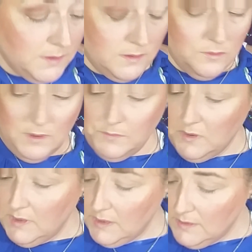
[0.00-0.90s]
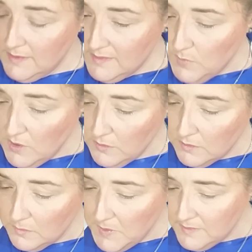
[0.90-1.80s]
So I'm going to get a
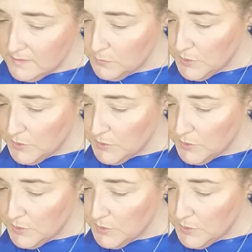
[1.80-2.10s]
smaller pencil